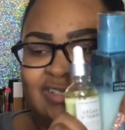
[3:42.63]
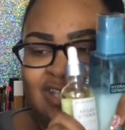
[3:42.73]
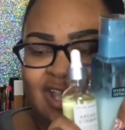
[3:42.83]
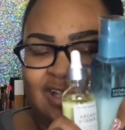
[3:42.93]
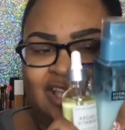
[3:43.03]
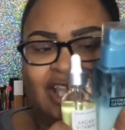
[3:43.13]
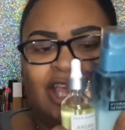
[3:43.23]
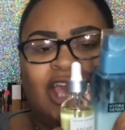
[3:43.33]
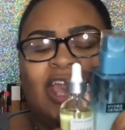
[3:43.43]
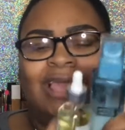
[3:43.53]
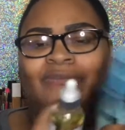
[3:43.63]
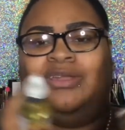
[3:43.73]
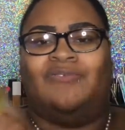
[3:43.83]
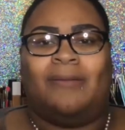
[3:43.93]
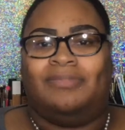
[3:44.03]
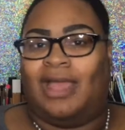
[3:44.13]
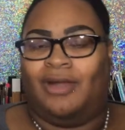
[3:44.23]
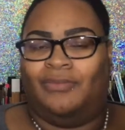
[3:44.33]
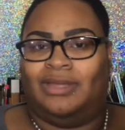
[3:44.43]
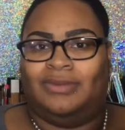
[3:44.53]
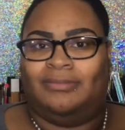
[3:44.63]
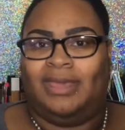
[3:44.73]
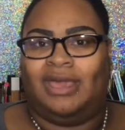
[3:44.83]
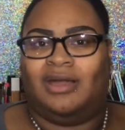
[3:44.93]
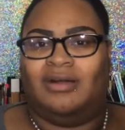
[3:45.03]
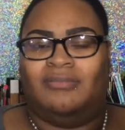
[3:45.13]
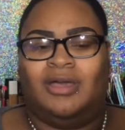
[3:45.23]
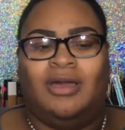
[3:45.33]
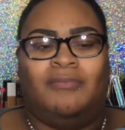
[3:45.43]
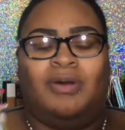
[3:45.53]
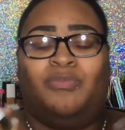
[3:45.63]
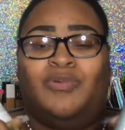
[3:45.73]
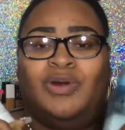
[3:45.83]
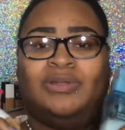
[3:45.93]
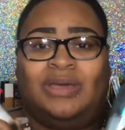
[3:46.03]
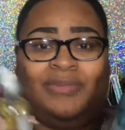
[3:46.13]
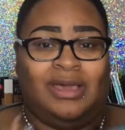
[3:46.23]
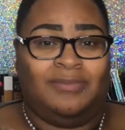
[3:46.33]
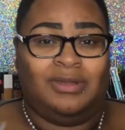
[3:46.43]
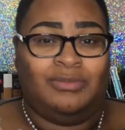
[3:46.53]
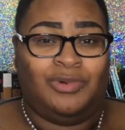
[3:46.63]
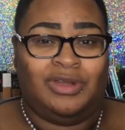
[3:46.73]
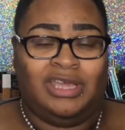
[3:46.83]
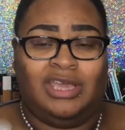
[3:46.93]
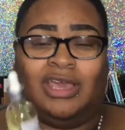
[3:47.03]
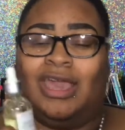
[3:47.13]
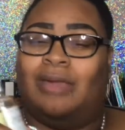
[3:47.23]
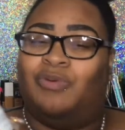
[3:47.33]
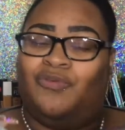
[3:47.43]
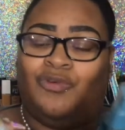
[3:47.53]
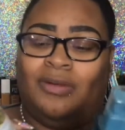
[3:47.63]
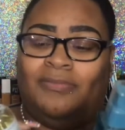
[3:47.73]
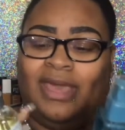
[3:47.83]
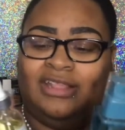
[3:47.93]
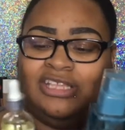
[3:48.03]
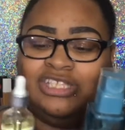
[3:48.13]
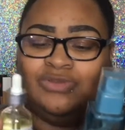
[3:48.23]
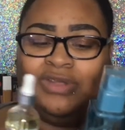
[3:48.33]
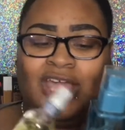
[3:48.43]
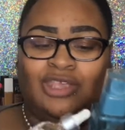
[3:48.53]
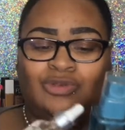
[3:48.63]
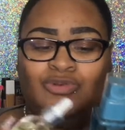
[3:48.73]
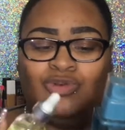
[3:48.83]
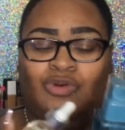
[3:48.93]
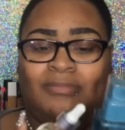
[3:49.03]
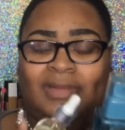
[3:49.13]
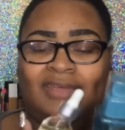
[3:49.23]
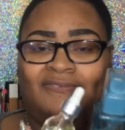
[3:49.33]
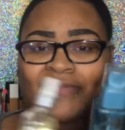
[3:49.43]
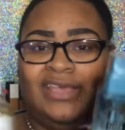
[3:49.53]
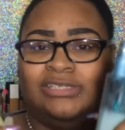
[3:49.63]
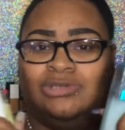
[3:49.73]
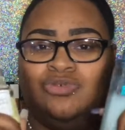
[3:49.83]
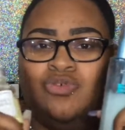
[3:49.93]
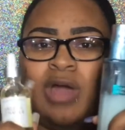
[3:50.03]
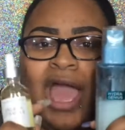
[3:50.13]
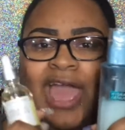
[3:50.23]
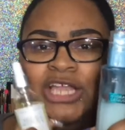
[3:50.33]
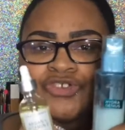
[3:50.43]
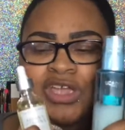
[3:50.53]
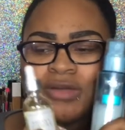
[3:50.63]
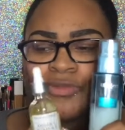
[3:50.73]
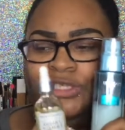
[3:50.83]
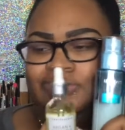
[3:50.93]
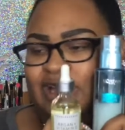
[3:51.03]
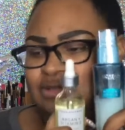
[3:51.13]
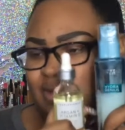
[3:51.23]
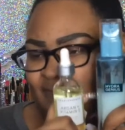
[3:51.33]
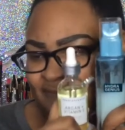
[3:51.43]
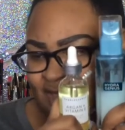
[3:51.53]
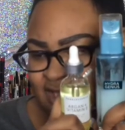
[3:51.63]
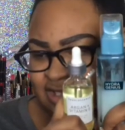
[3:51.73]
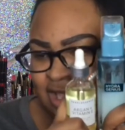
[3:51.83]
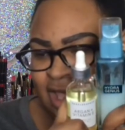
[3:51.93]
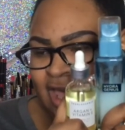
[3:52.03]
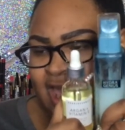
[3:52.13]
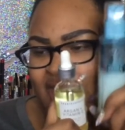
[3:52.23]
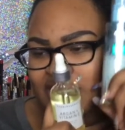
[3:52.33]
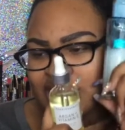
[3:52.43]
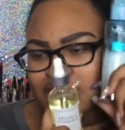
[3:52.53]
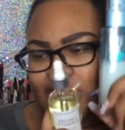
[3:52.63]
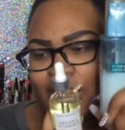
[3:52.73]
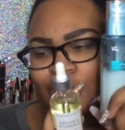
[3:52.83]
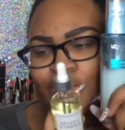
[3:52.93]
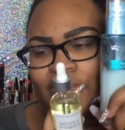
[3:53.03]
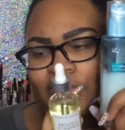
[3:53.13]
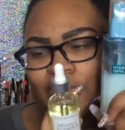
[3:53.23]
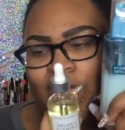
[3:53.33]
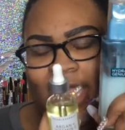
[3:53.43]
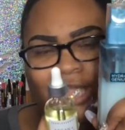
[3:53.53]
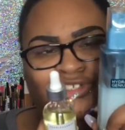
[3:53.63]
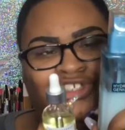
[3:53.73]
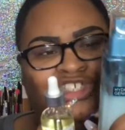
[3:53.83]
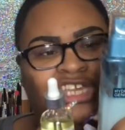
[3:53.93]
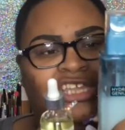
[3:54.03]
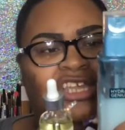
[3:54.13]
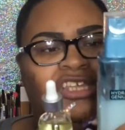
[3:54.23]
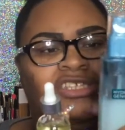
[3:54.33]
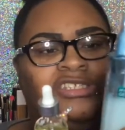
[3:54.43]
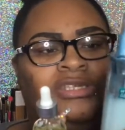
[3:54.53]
daily, even if I'm not wearing makeup. But when I wake up in the morning and before bed, this is what I use on my face to hydrate and moisturize my face. And it is my L'Oreal Hydra Genius,